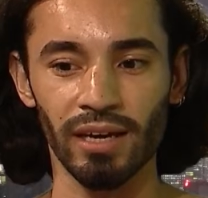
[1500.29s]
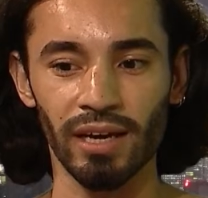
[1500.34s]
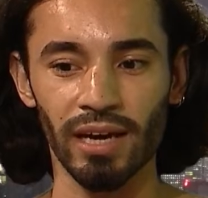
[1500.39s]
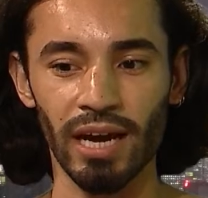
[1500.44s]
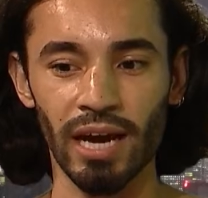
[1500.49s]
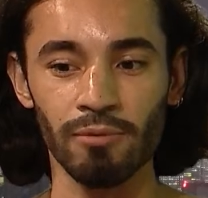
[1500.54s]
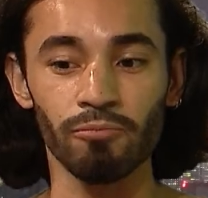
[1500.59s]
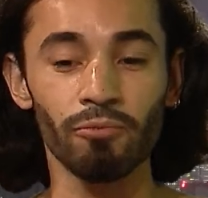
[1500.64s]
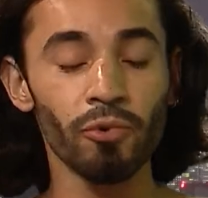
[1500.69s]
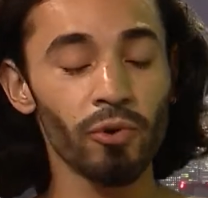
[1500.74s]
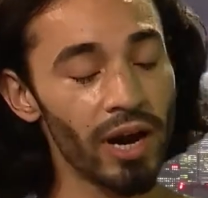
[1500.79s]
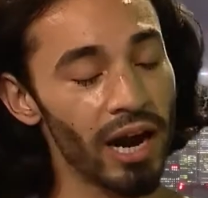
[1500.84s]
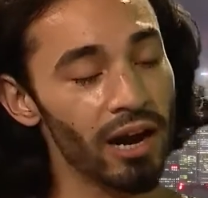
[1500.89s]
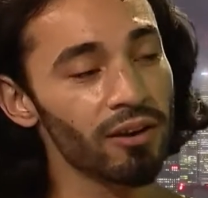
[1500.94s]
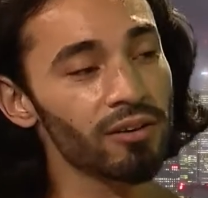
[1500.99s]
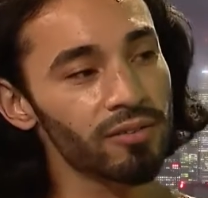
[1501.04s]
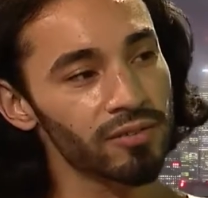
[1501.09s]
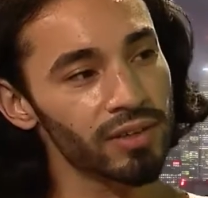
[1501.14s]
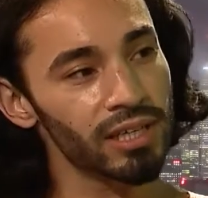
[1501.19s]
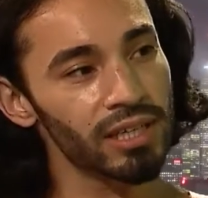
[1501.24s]
I'm proud
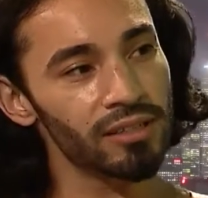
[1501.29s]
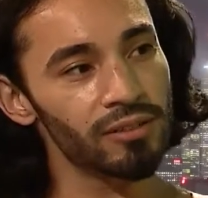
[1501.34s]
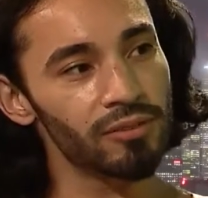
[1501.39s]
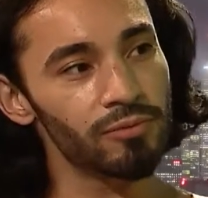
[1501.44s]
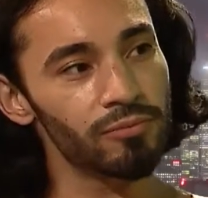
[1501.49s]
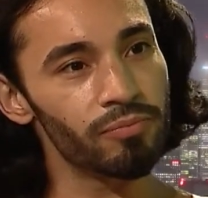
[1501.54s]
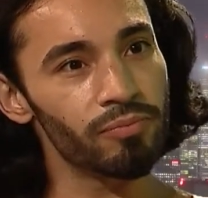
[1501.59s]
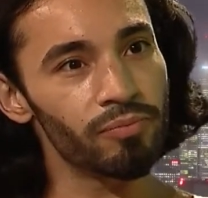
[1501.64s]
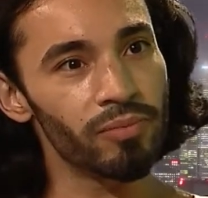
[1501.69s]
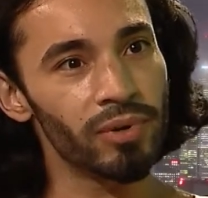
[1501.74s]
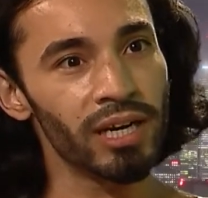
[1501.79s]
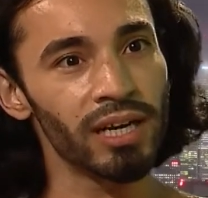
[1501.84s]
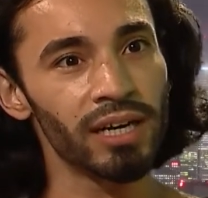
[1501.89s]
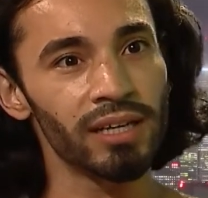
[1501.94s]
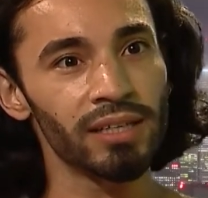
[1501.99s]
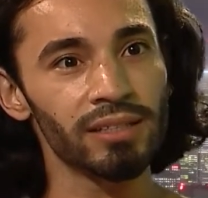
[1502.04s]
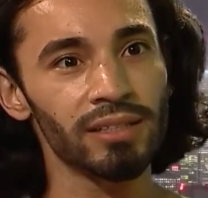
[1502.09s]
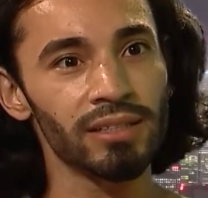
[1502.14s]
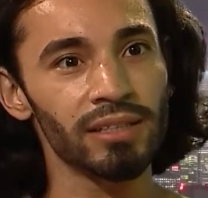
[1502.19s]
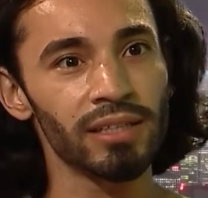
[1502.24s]
of it,
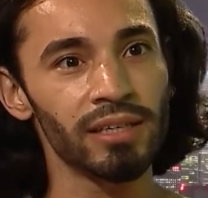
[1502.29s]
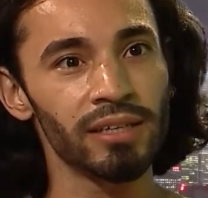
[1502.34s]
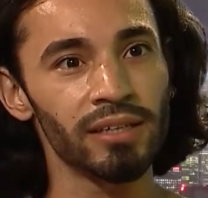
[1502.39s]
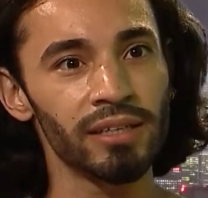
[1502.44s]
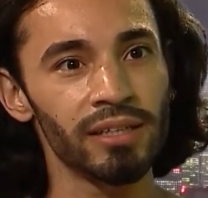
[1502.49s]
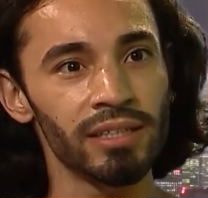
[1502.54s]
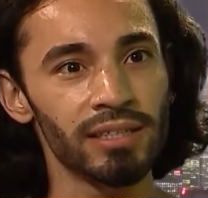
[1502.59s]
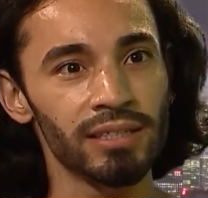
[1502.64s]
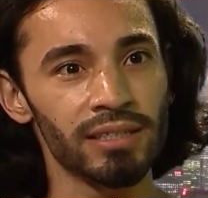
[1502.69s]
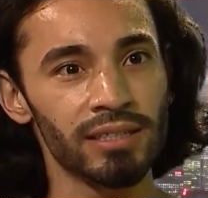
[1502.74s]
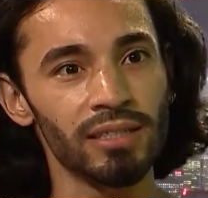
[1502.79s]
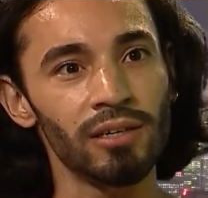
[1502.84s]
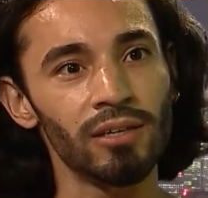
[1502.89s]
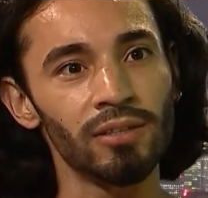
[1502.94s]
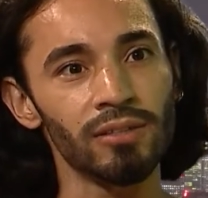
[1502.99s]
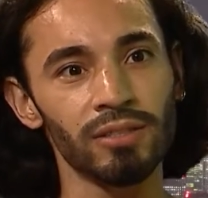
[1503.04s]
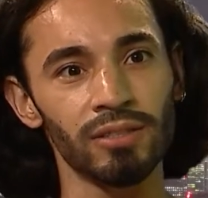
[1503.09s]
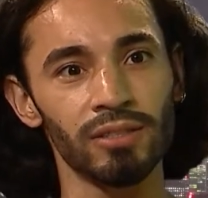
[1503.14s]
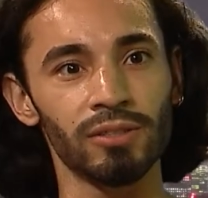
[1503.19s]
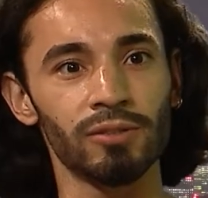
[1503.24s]
but there is
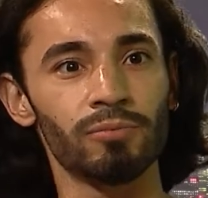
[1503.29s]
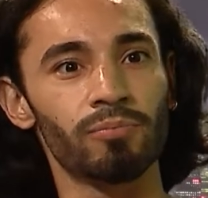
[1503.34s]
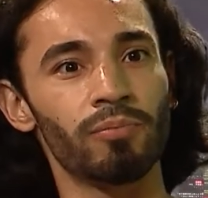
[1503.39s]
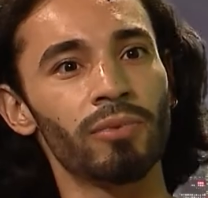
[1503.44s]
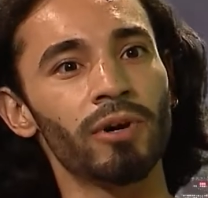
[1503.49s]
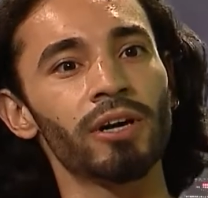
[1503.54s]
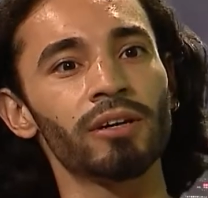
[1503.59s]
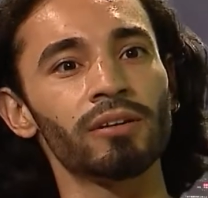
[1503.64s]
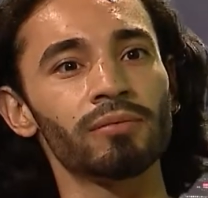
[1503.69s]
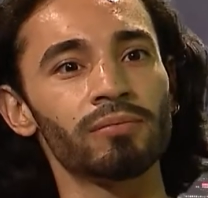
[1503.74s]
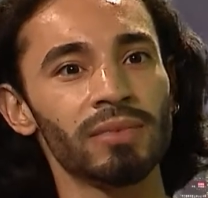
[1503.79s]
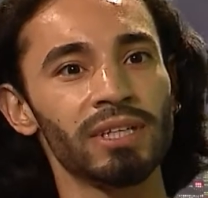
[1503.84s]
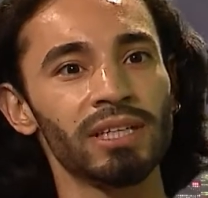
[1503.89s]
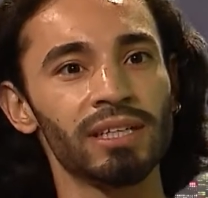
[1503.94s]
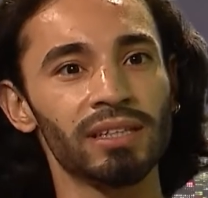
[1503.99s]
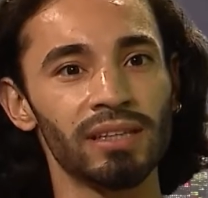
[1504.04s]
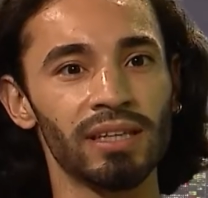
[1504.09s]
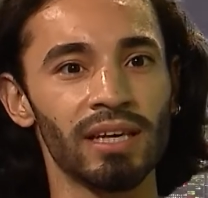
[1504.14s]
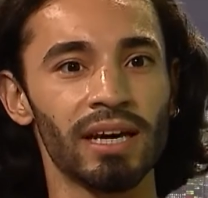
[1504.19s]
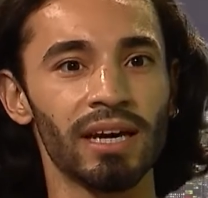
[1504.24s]
also part of me
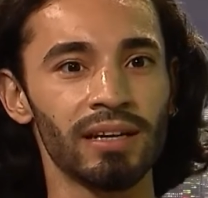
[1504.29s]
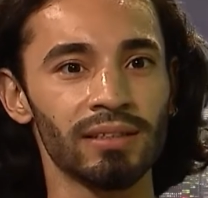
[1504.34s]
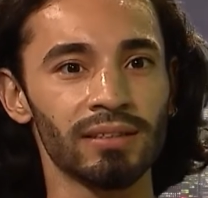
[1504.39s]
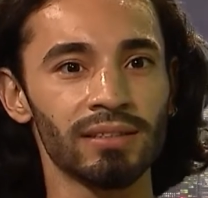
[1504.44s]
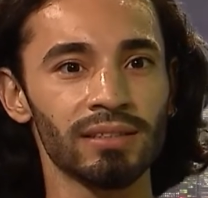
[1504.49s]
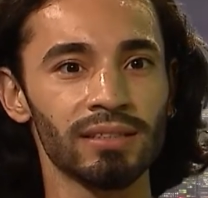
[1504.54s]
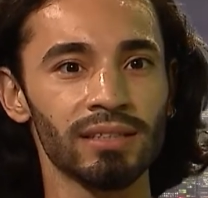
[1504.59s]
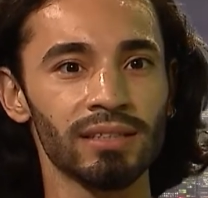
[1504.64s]
that,